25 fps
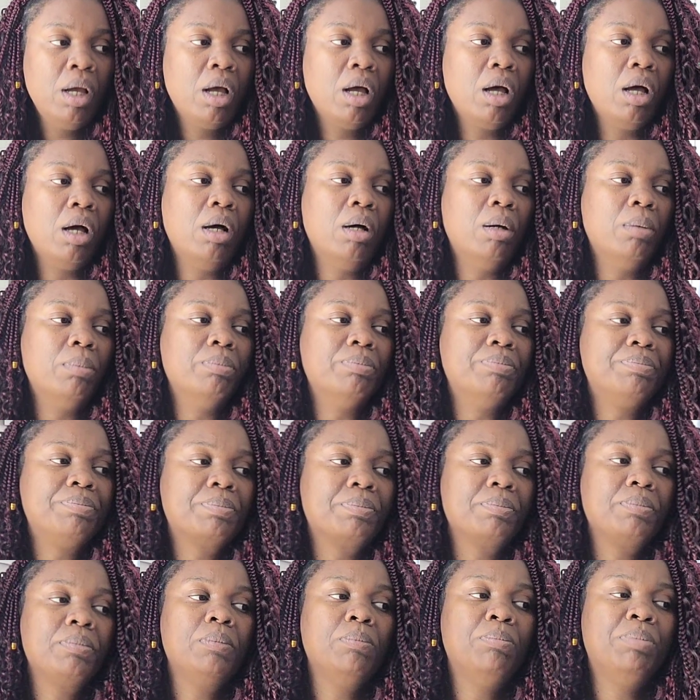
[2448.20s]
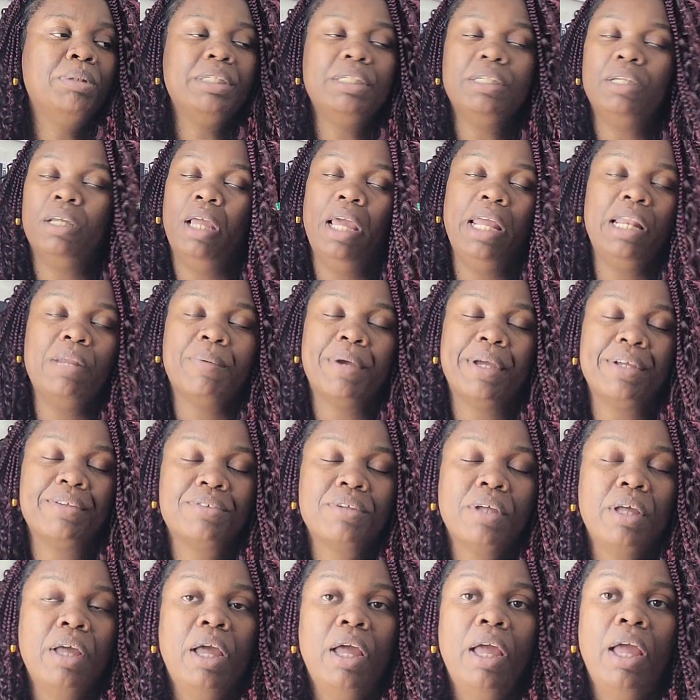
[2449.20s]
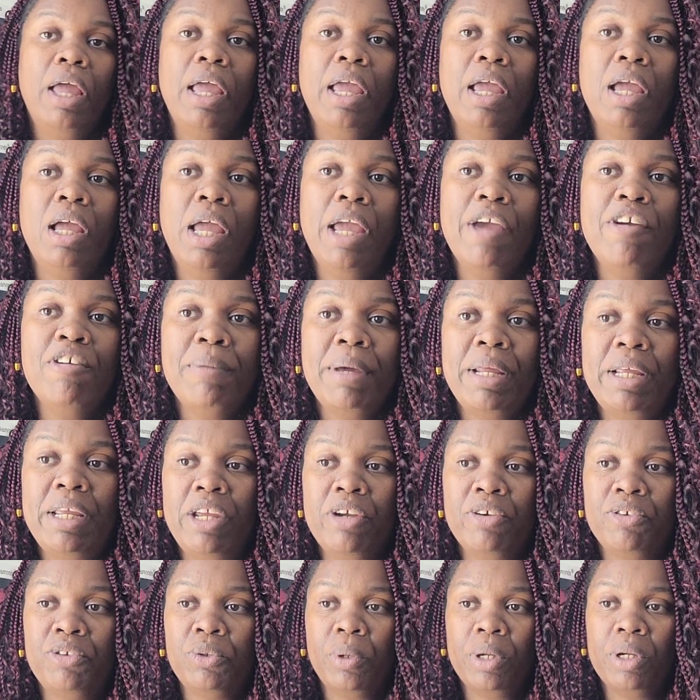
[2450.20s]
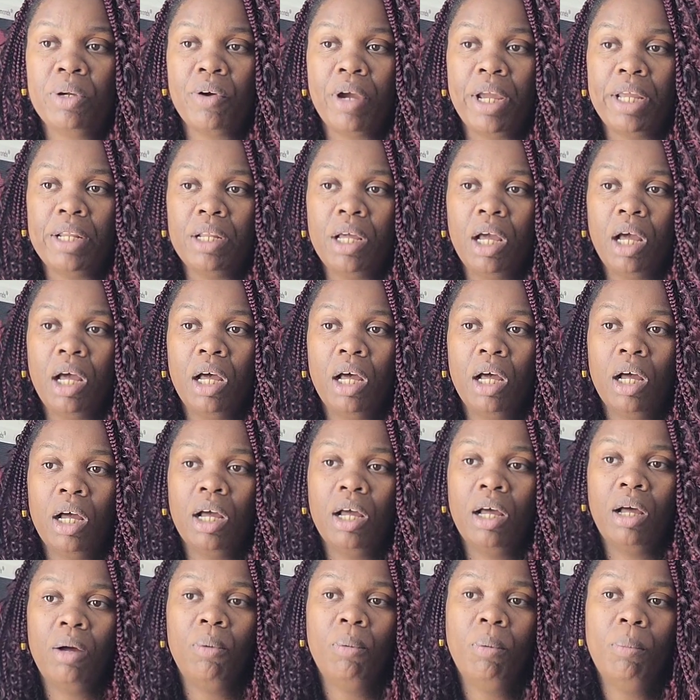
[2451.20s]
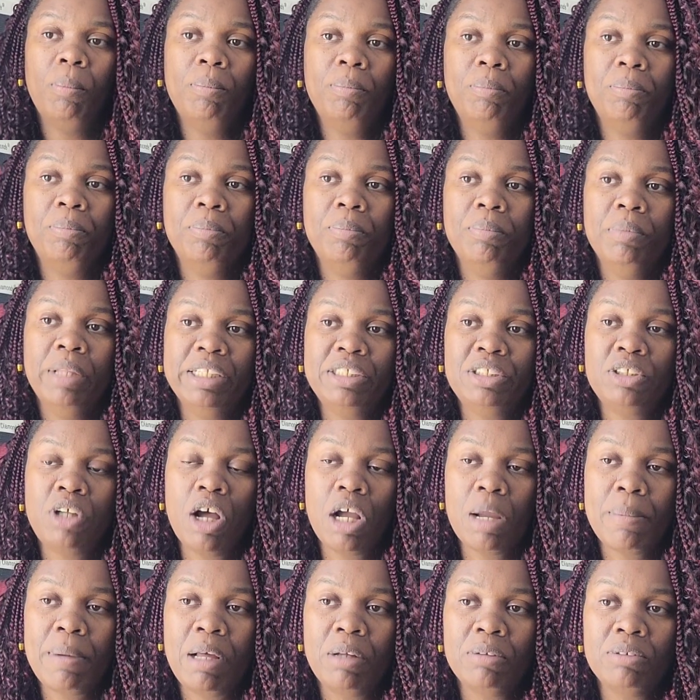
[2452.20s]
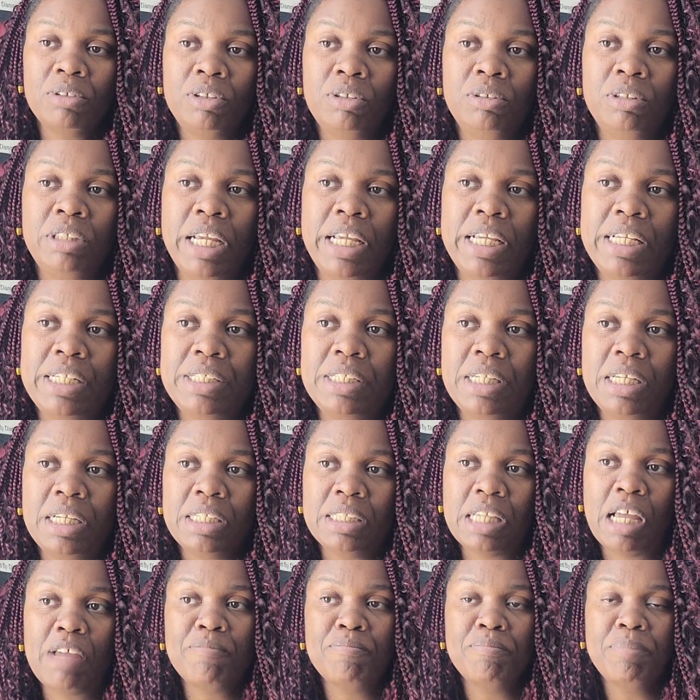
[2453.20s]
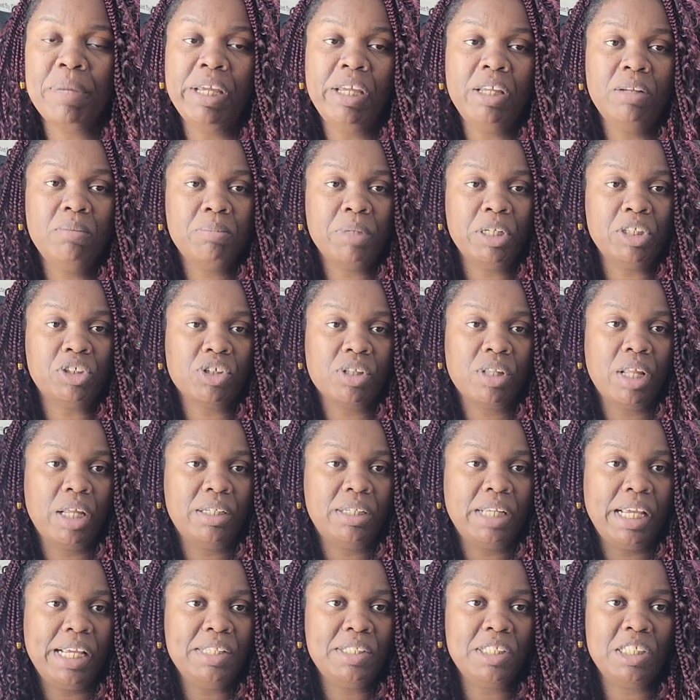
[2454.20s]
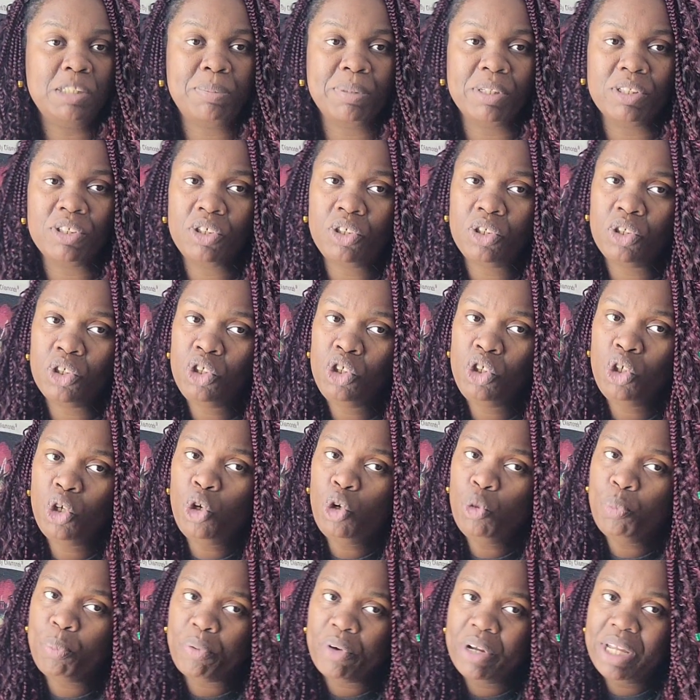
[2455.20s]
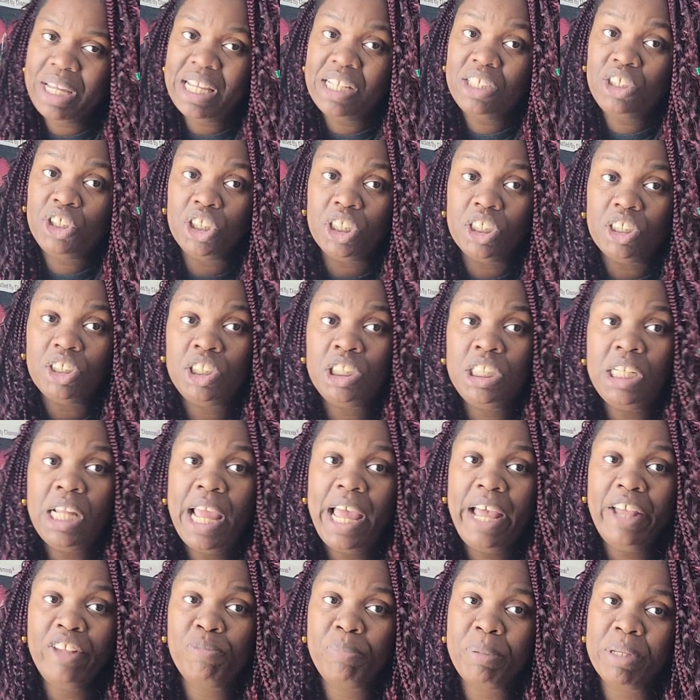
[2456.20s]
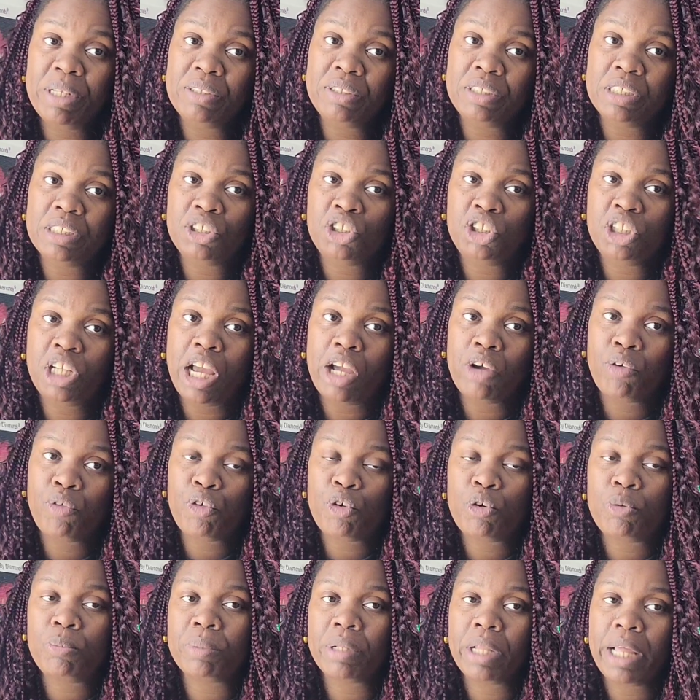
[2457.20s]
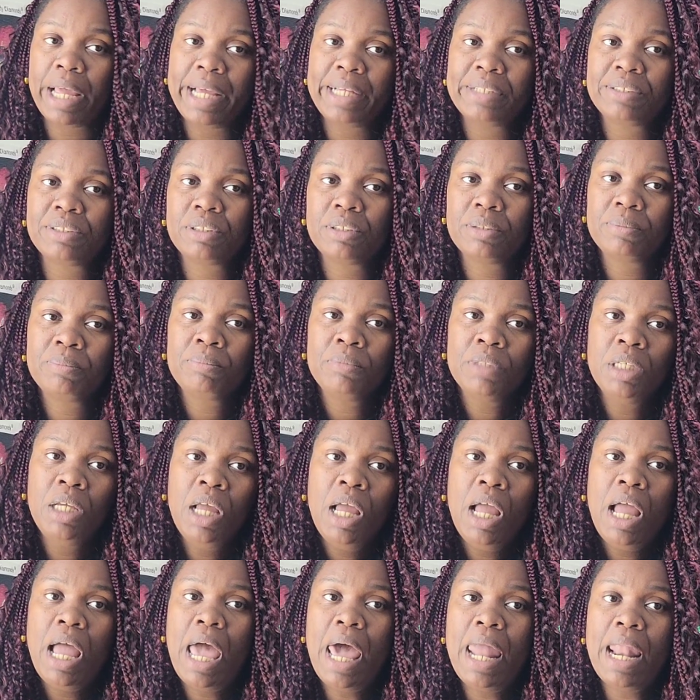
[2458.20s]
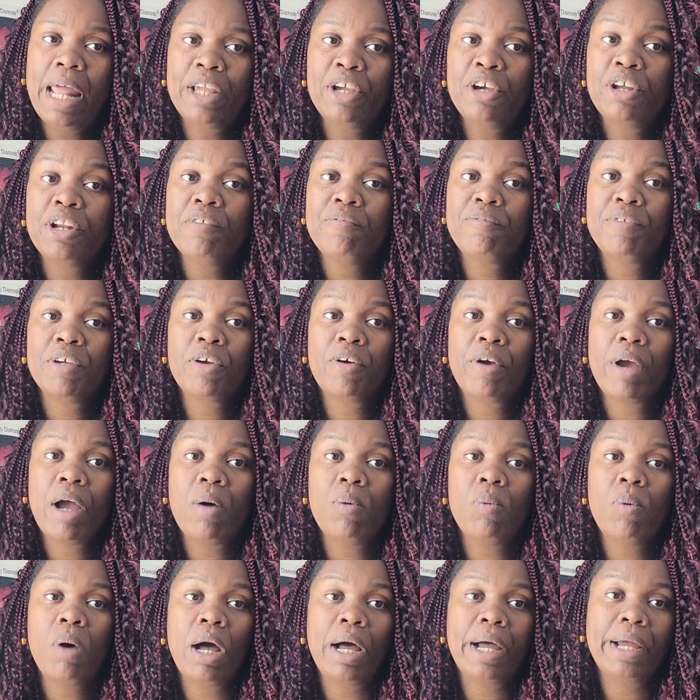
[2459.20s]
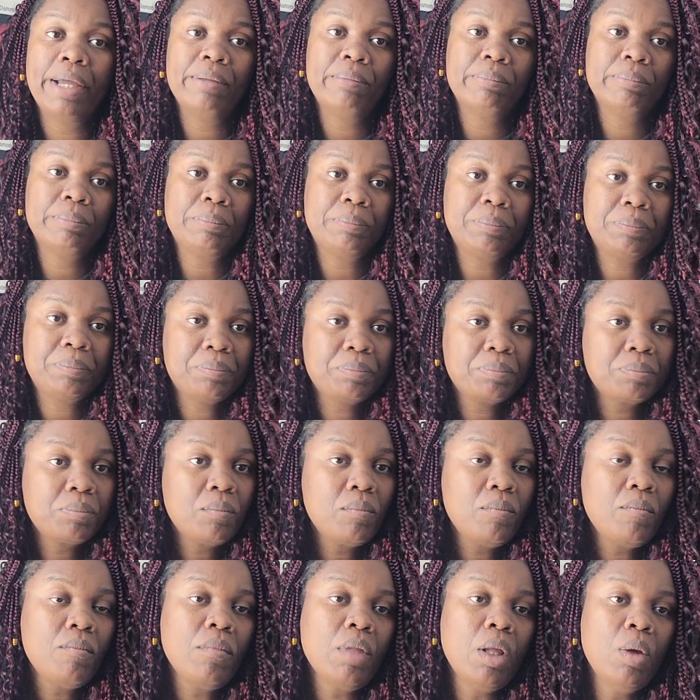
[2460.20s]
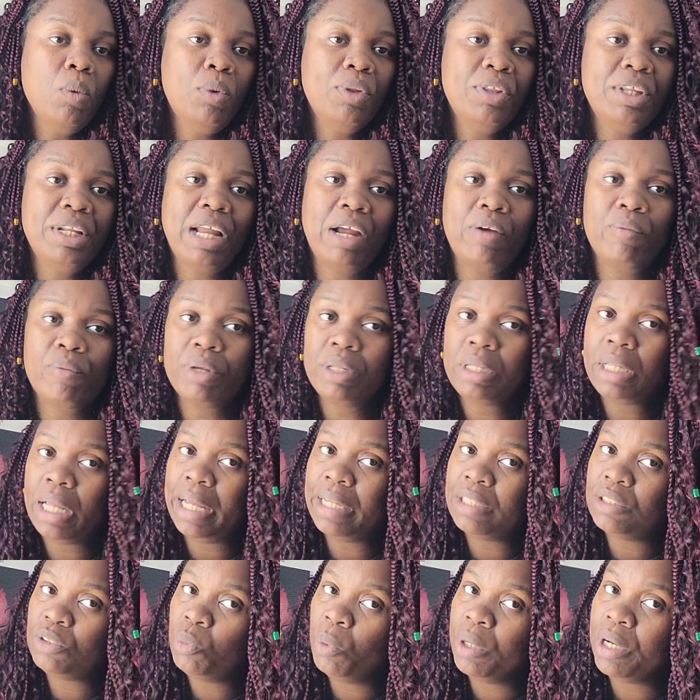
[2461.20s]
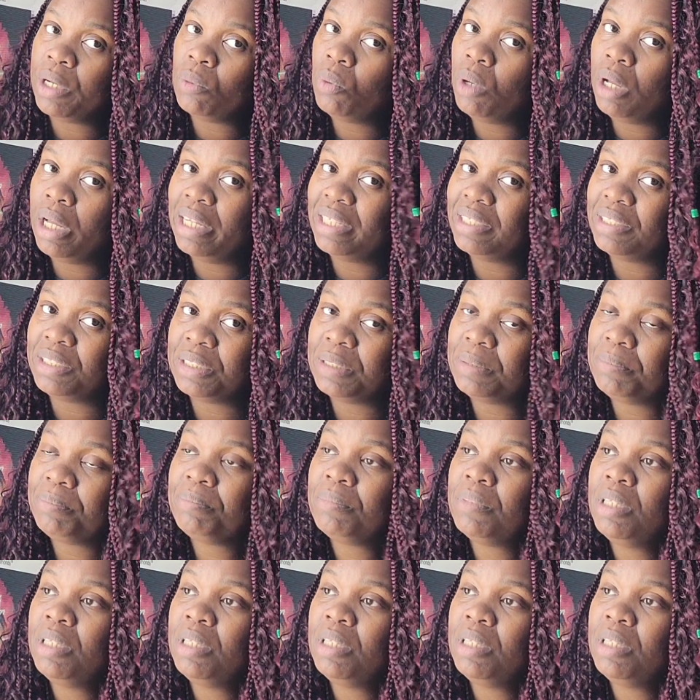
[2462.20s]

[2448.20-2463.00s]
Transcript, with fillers: Um, but anyways, everybody here is doing great. Uh, let's talk about Daisy because I've made mention that Daisy's been super itchy. She has been since she got groomed last and I couldn't figure out why. Well, then I realized what it was.